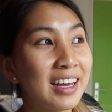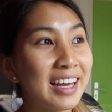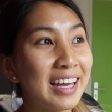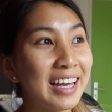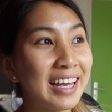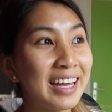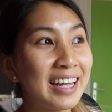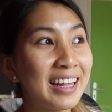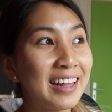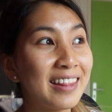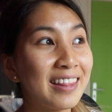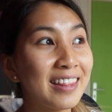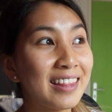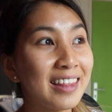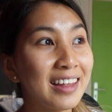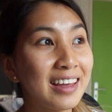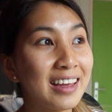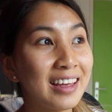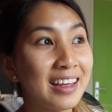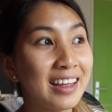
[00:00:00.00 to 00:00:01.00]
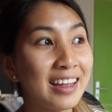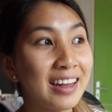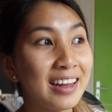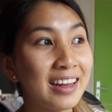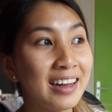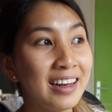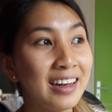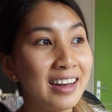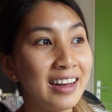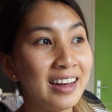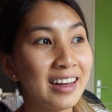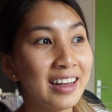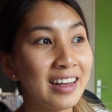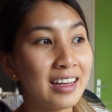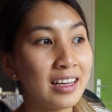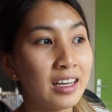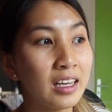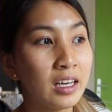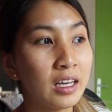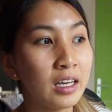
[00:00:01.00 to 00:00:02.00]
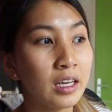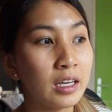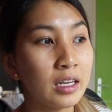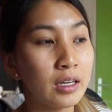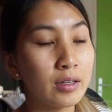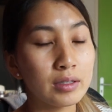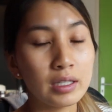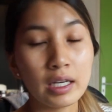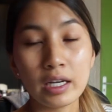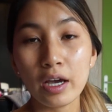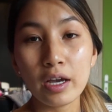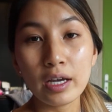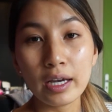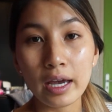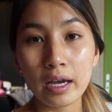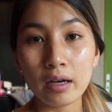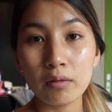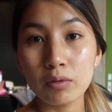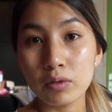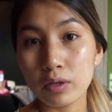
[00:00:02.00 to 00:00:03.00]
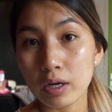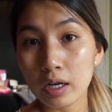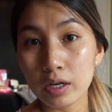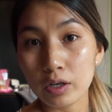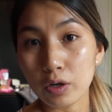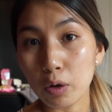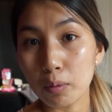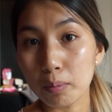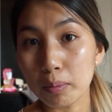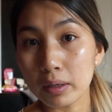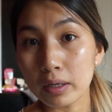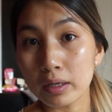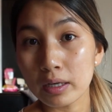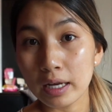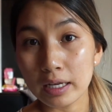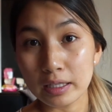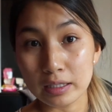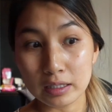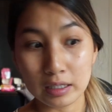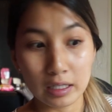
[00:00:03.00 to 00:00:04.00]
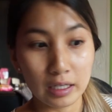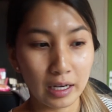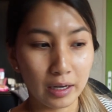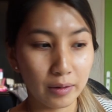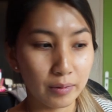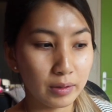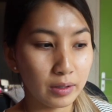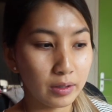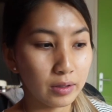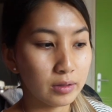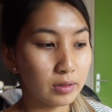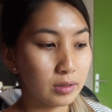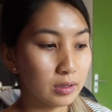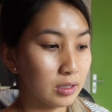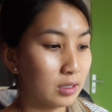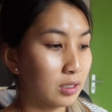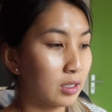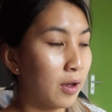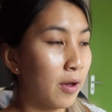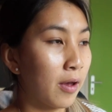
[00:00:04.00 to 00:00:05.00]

And then he was like, okay, we'll cut it open and see how it goes.